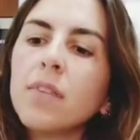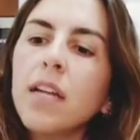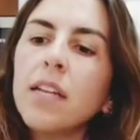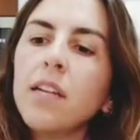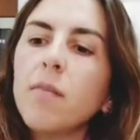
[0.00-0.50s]

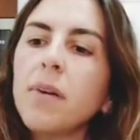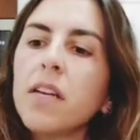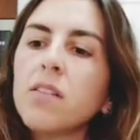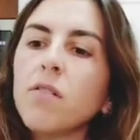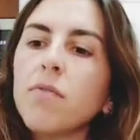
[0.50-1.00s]
a little
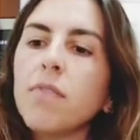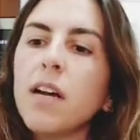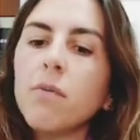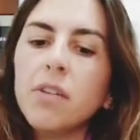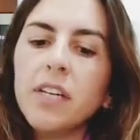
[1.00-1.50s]
bit of
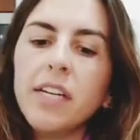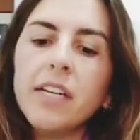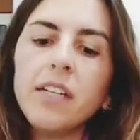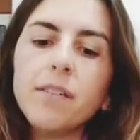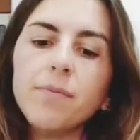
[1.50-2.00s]
flour
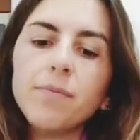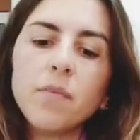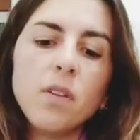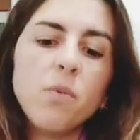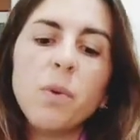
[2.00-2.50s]
here.
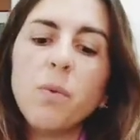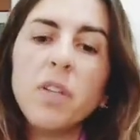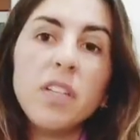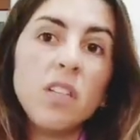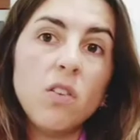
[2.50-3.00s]
We
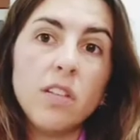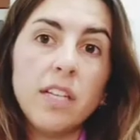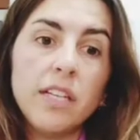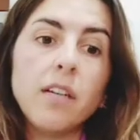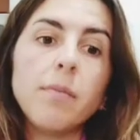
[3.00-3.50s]
will need
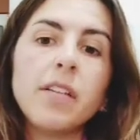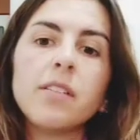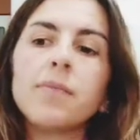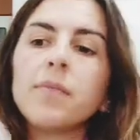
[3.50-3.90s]
only a little bit.